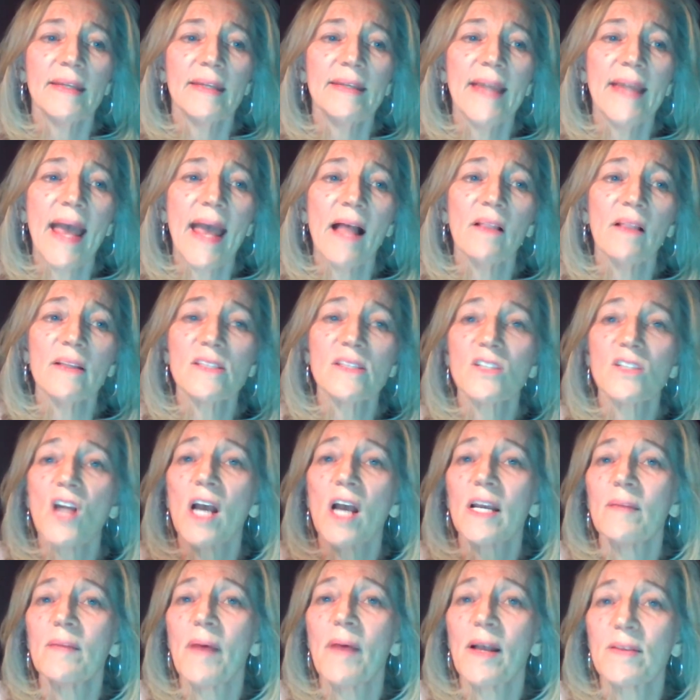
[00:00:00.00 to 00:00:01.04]
Now let's
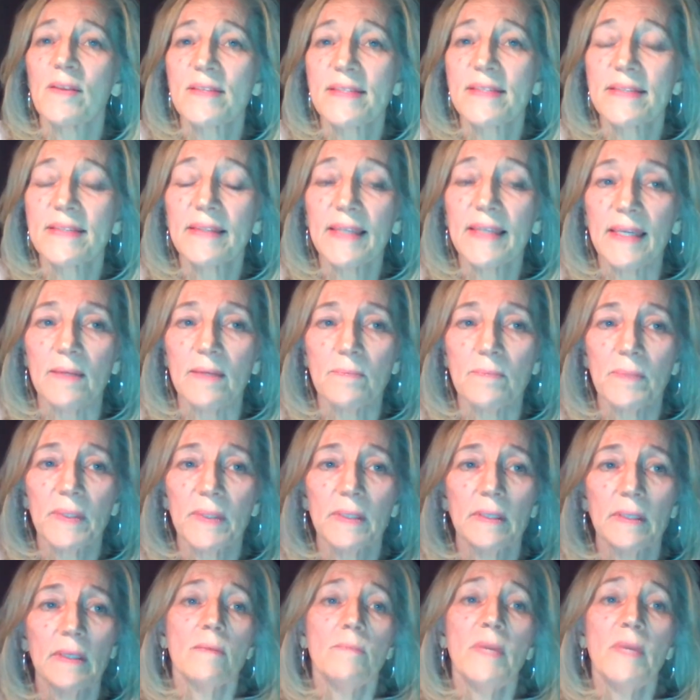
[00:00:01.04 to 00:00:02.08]
talk about sleep.
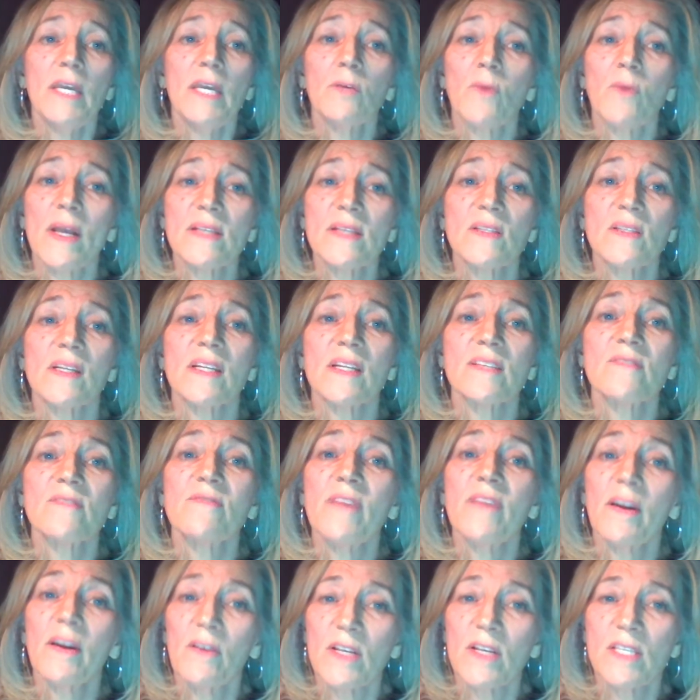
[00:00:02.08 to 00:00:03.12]
Being rested is
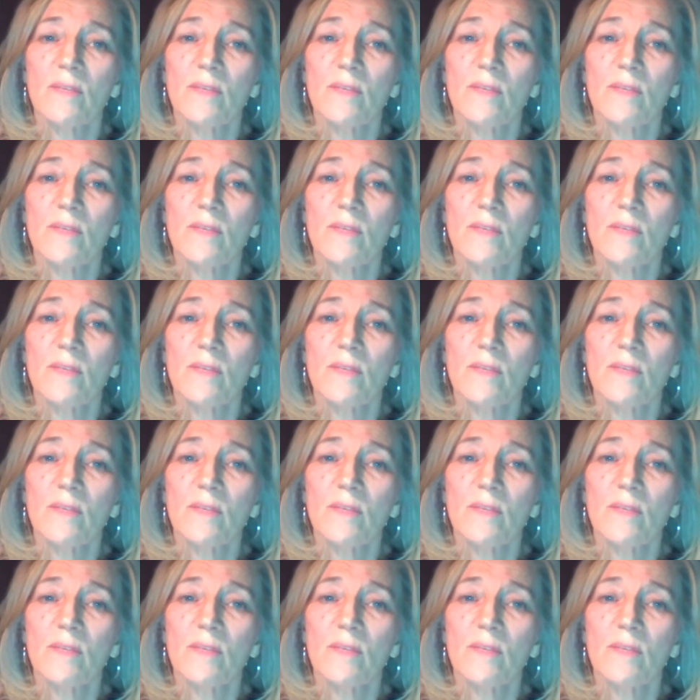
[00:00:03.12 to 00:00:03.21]
very